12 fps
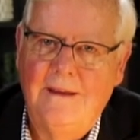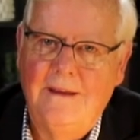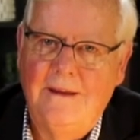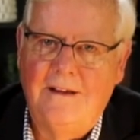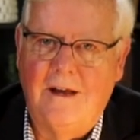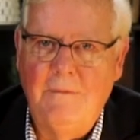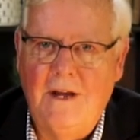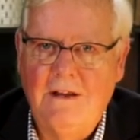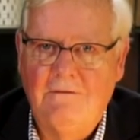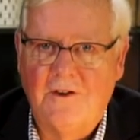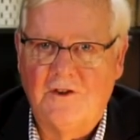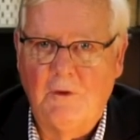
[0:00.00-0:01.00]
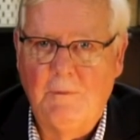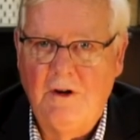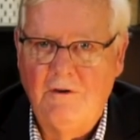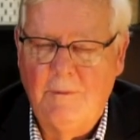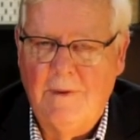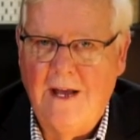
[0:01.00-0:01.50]
Now, many of us have been
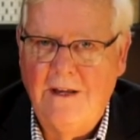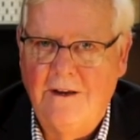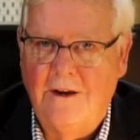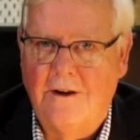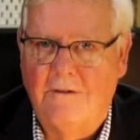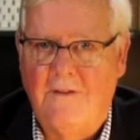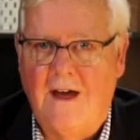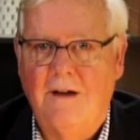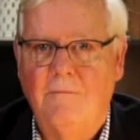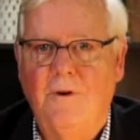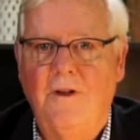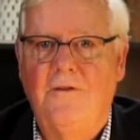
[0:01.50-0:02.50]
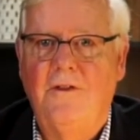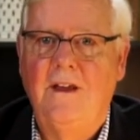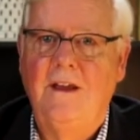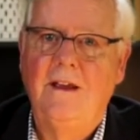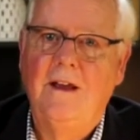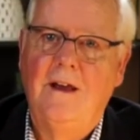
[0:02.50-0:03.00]
reminded of that with
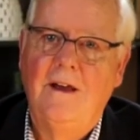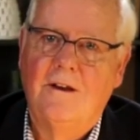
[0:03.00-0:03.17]
the